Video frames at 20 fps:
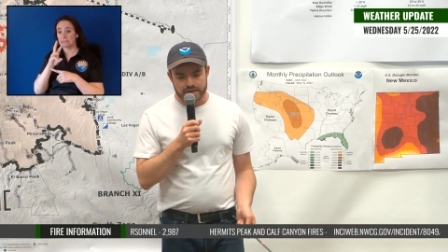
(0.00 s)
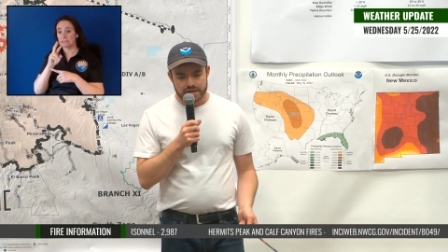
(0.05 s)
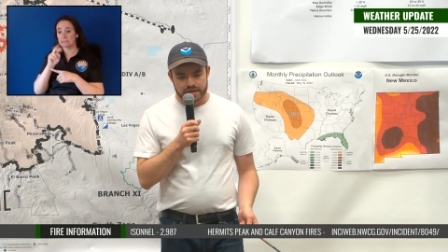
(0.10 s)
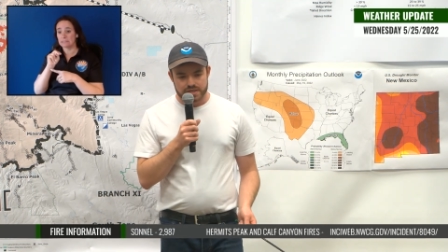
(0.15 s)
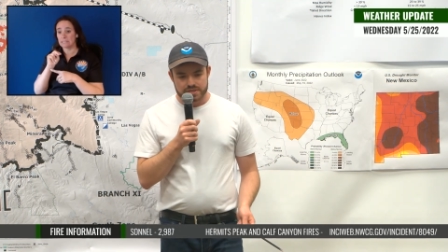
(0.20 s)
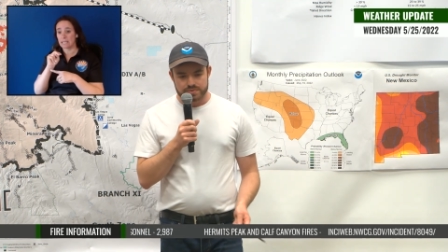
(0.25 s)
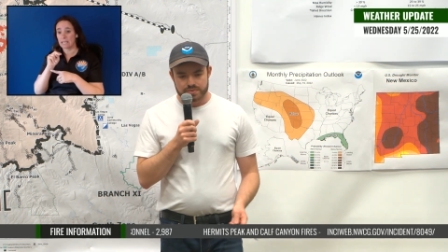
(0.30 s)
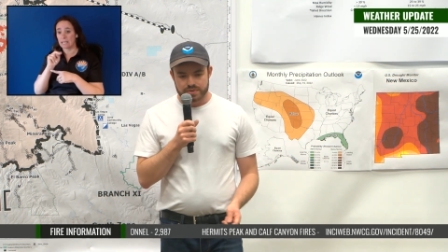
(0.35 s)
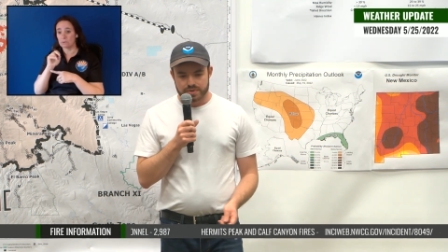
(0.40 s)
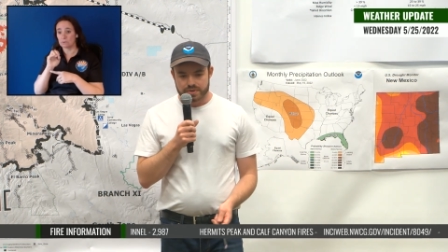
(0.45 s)

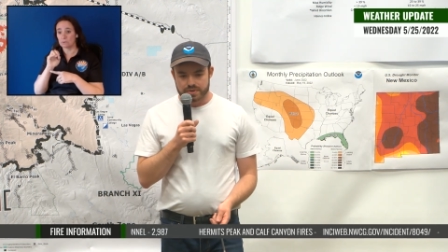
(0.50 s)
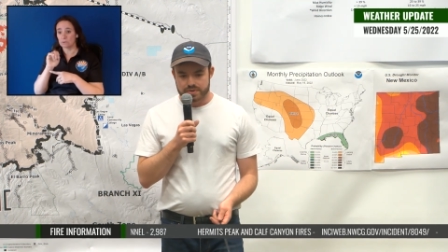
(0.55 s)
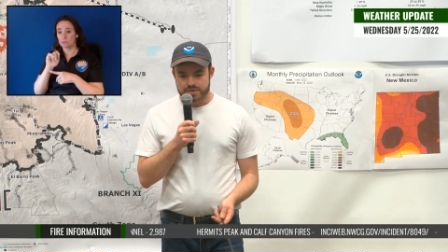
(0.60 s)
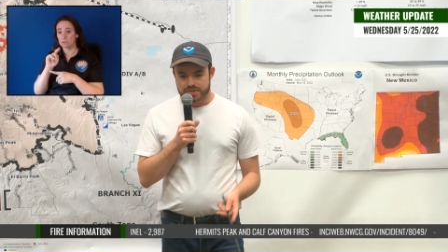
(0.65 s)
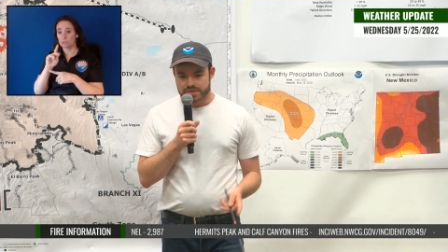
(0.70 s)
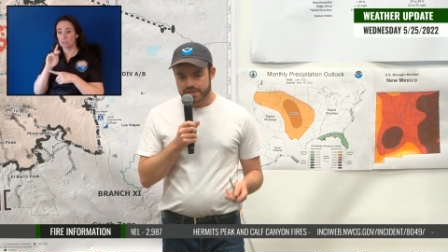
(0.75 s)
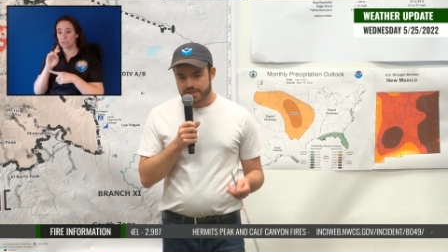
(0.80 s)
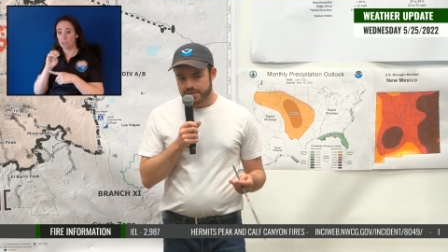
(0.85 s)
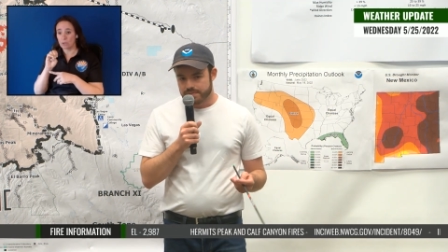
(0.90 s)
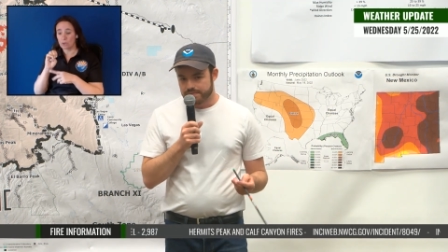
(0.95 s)
is one of those
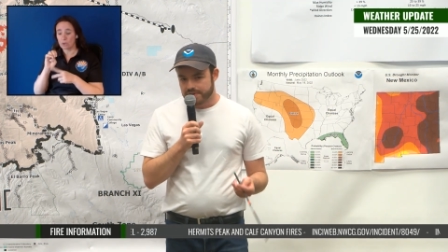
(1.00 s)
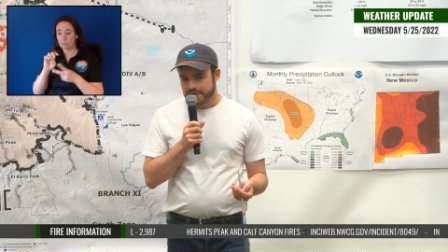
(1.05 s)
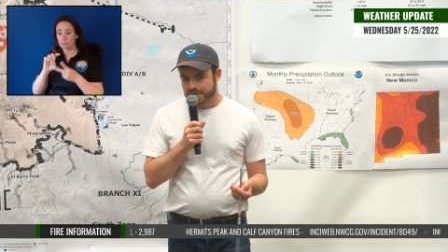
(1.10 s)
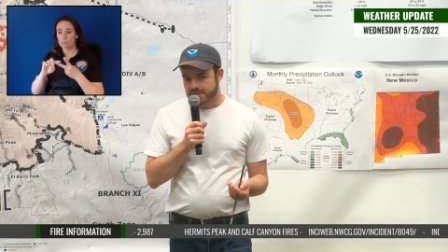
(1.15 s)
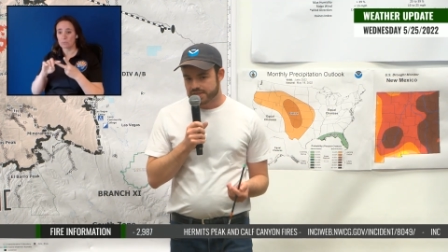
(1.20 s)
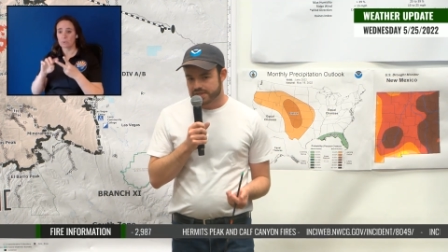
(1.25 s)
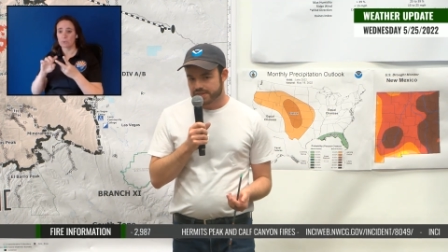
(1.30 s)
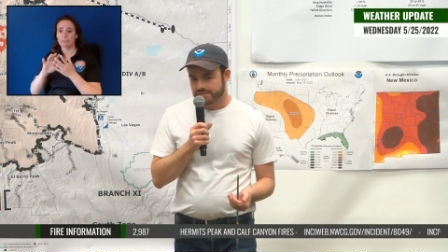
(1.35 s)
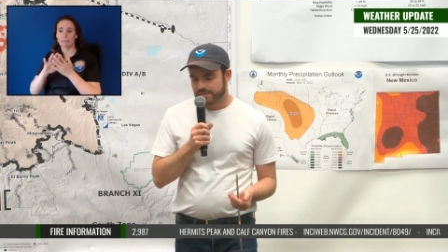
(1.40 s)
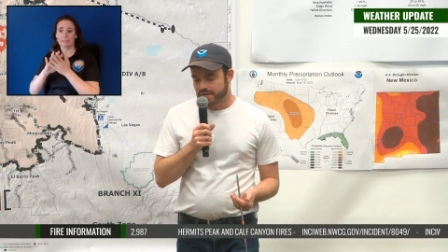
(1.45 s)
key
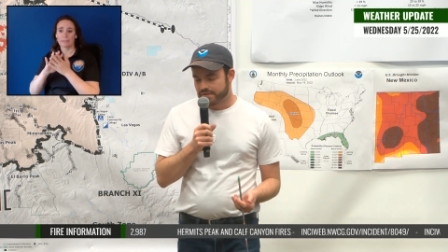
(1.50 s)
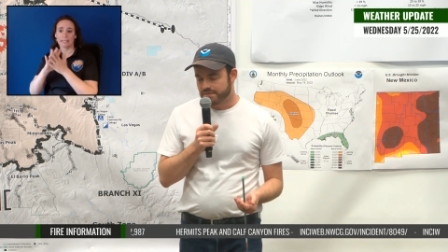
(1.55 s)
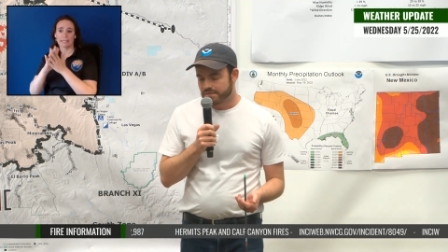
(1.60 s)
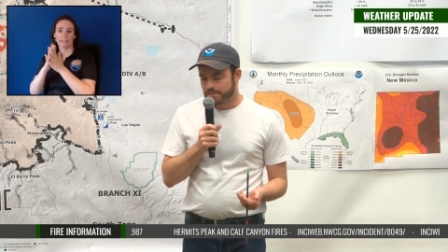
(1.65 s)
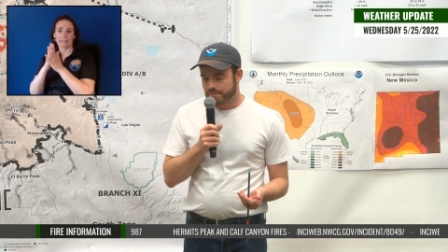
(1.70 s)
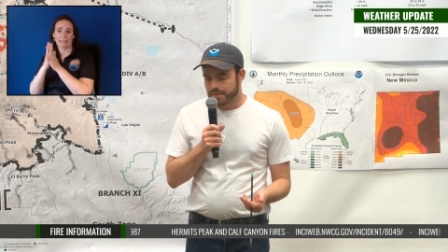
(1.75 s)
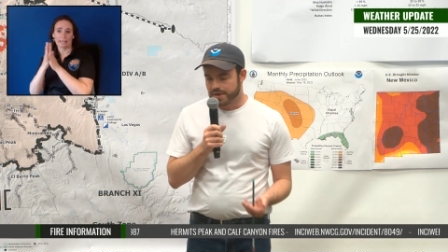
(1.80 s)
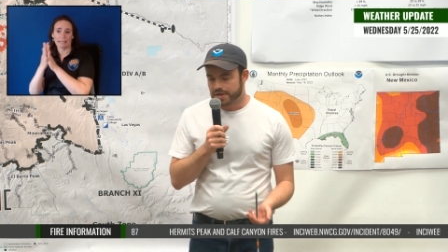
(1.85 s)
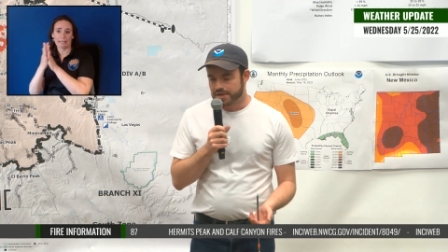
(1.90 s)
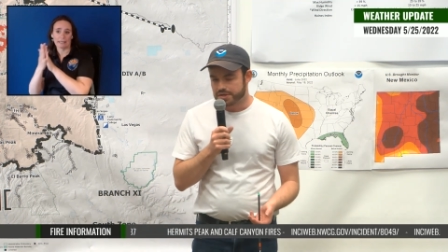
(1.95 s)
pieces of
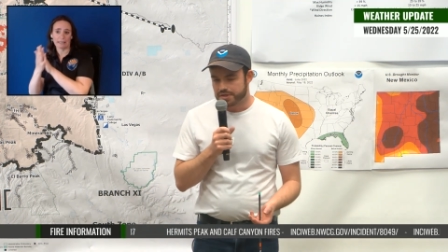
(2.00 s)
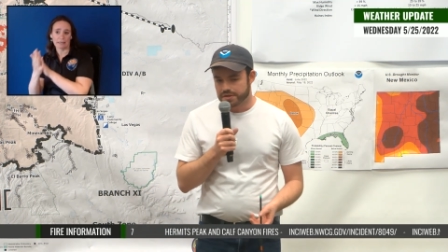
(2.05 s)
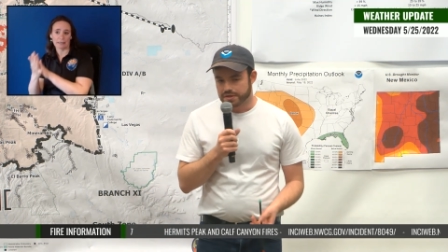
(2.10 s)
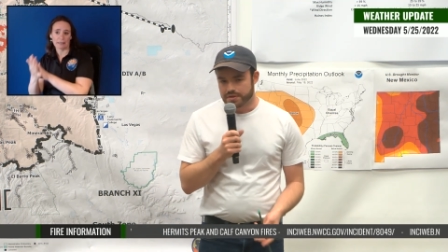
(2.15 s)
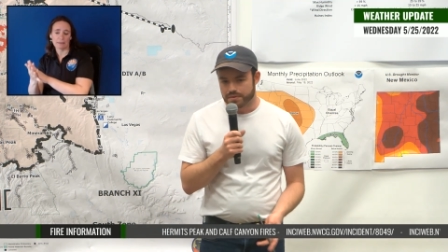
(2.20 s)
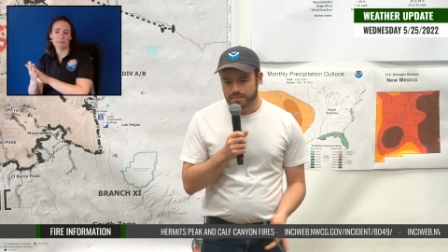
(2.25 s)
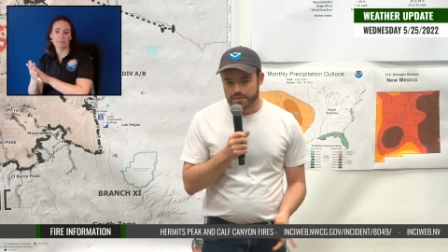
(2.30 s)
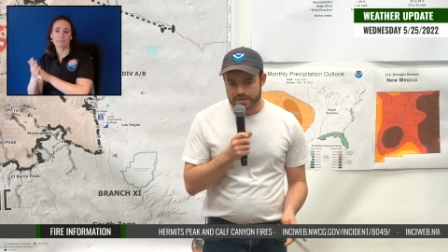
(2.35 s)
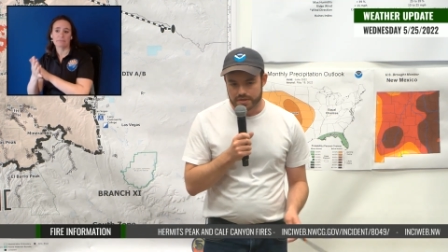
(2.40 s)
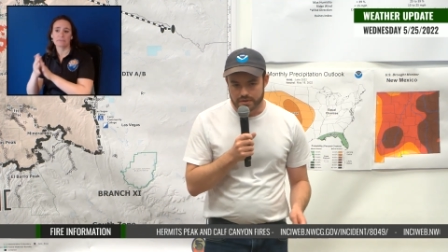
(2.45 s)
information
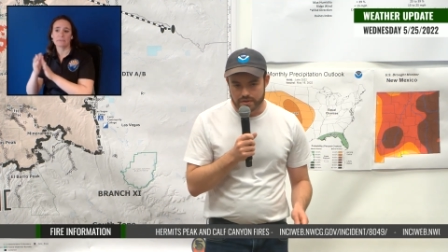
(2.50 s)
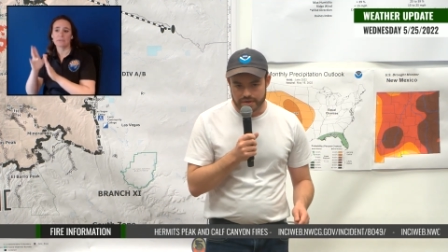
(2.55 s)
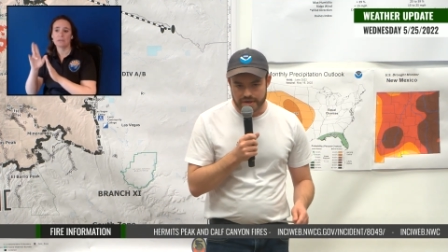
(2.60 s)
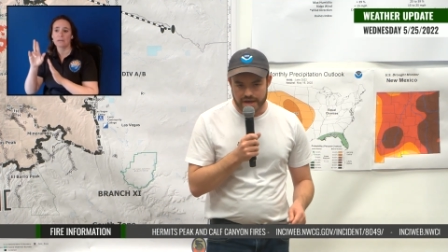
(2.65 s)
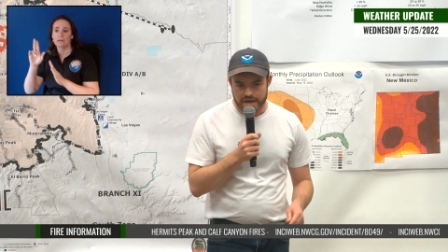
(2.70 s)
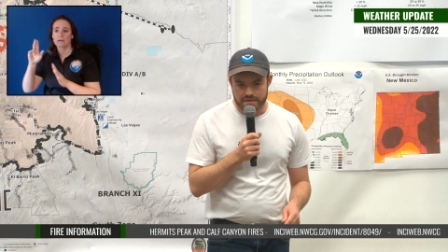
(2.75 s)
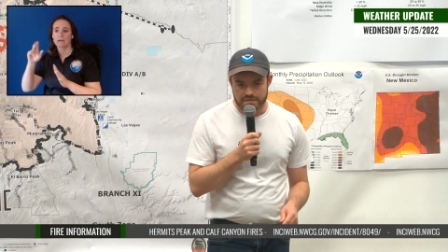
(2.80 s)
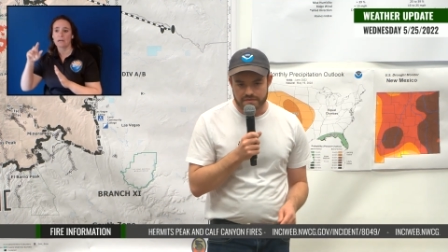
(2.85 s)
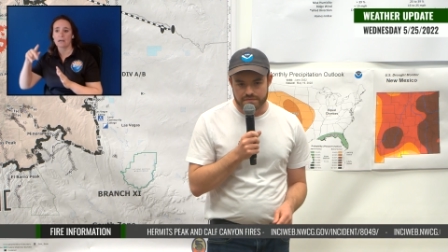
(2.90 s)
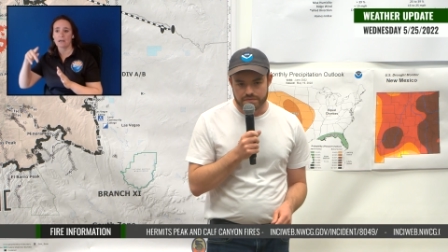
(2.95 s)
that we look
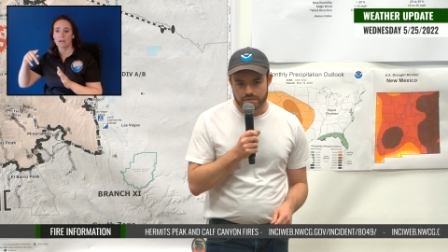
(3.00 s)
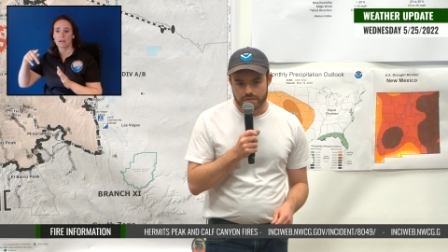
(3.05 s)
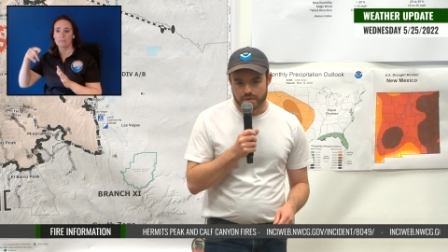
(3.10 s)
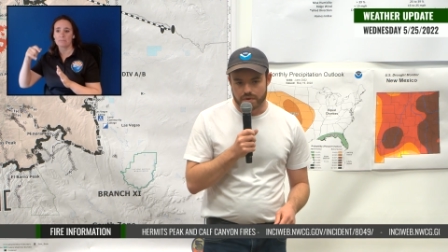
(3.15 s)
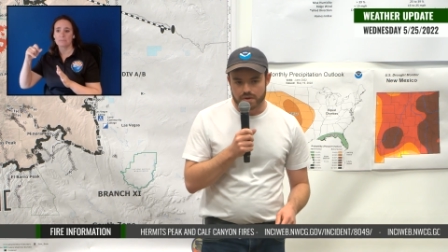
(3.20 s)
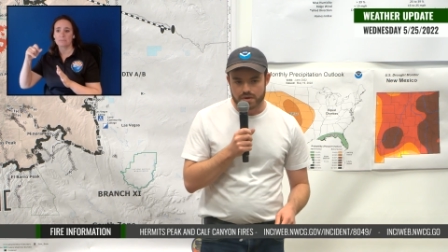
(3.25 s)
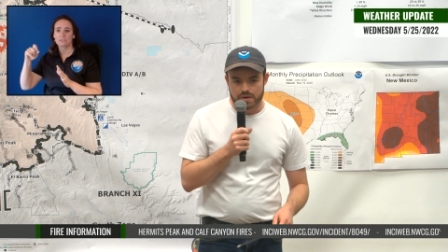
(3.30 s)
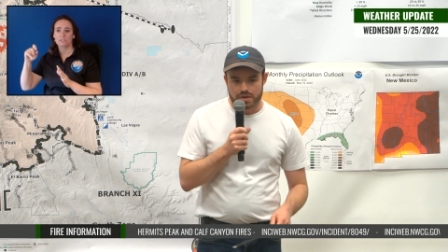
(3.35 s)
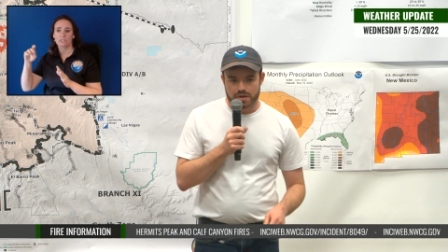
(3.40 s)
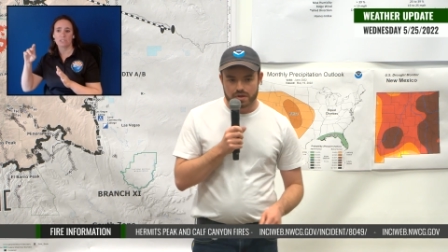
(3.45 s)
out for